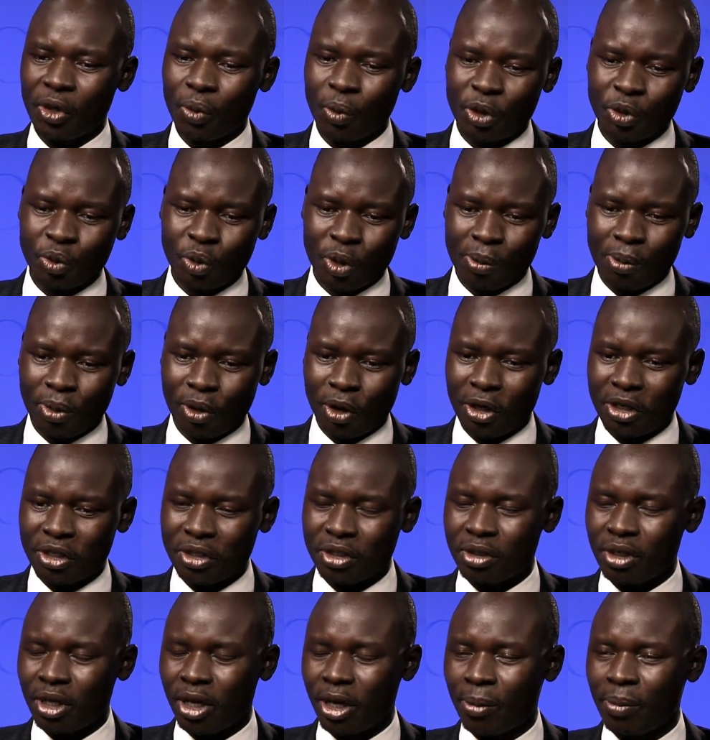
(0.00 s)
which we
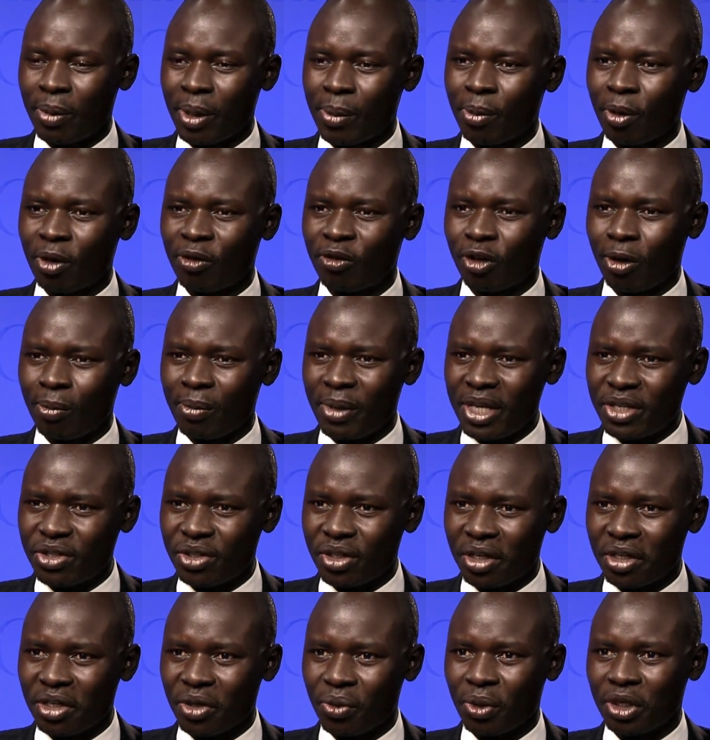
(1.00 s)
brought people from
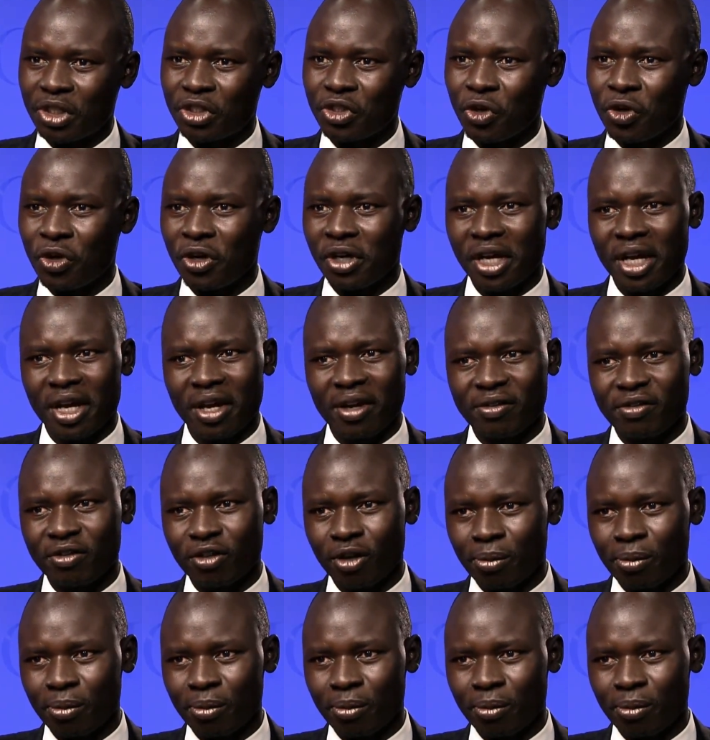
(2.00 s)
Eastern Equatoria,